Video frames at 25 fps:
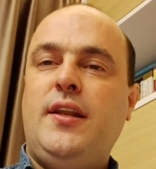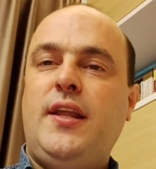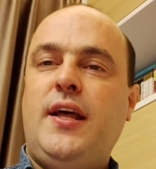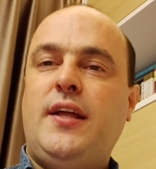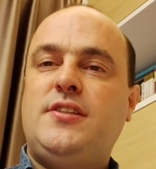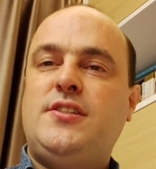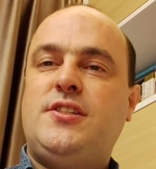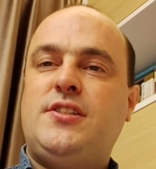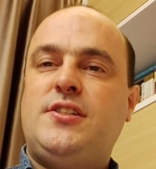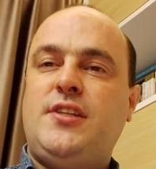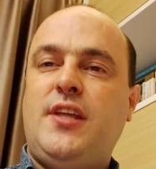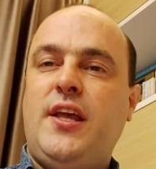
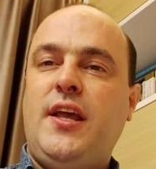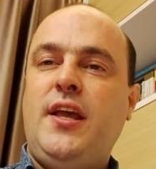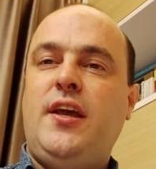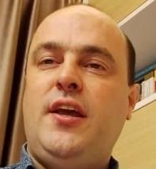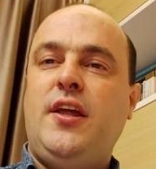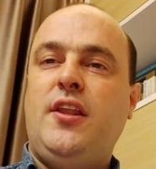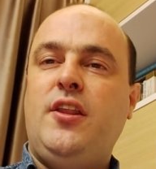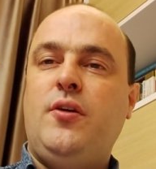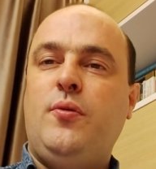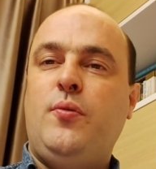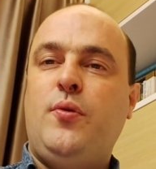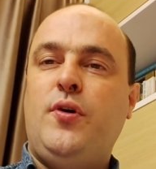let's take
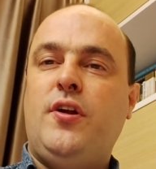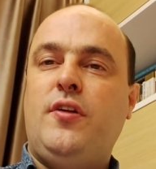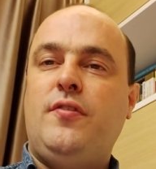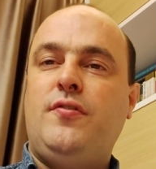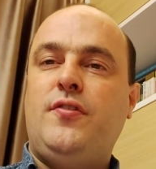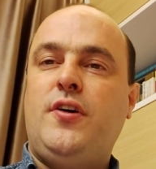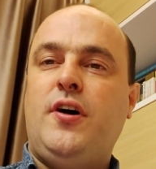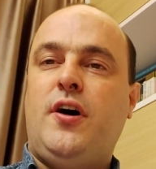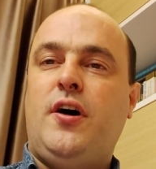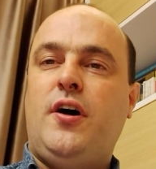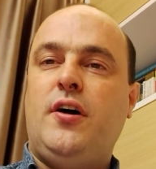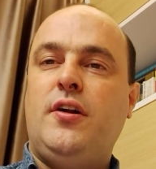in the Word
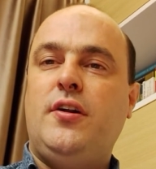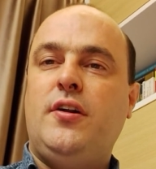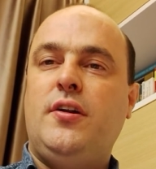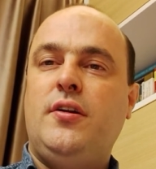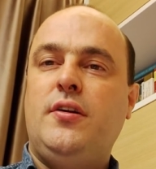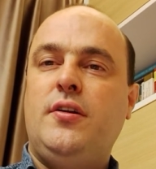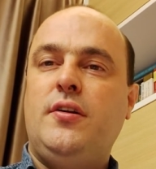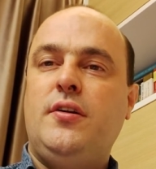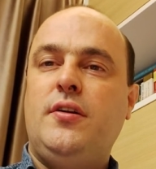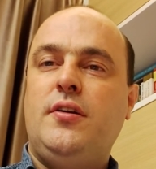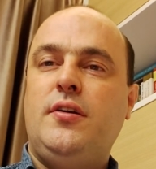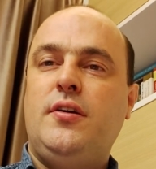of God
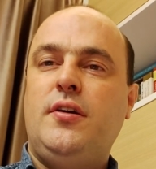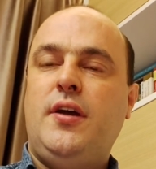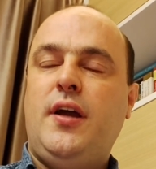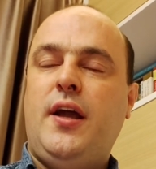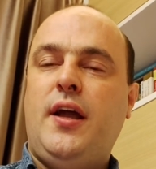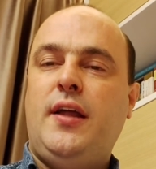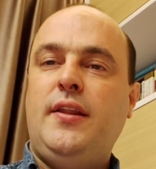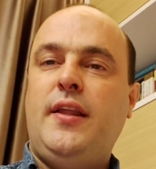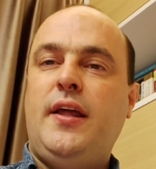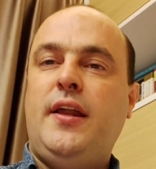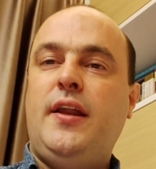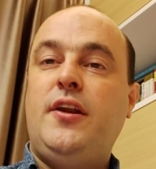
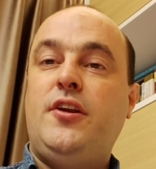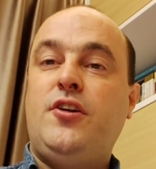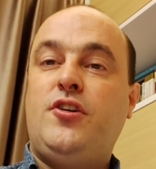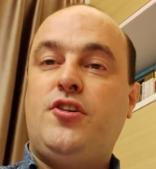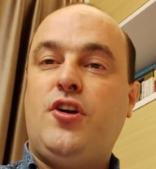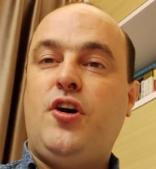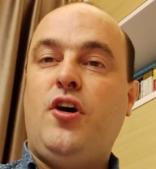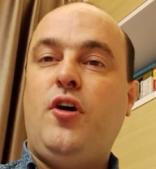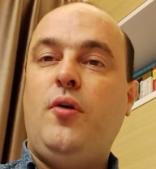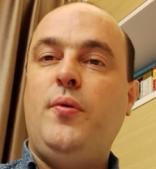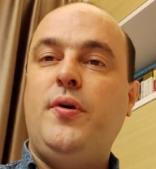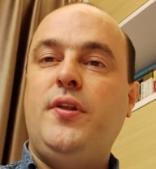and let it
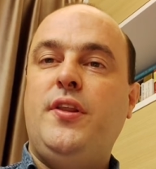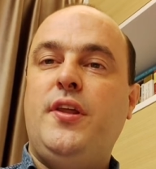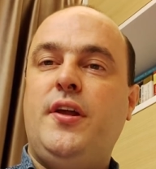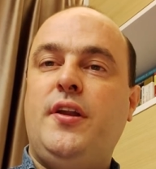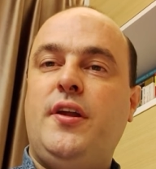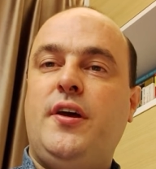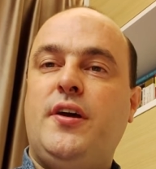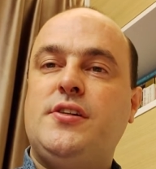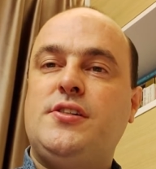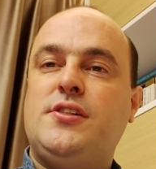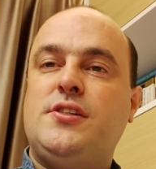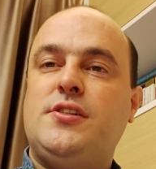grow within
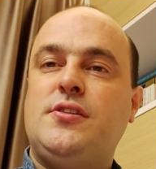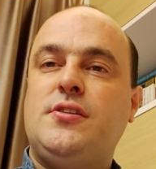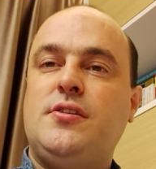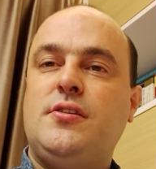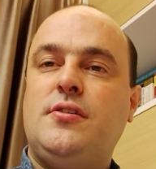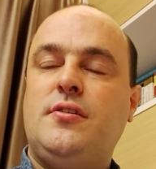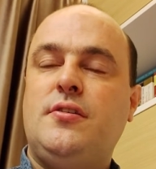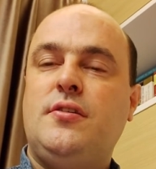us.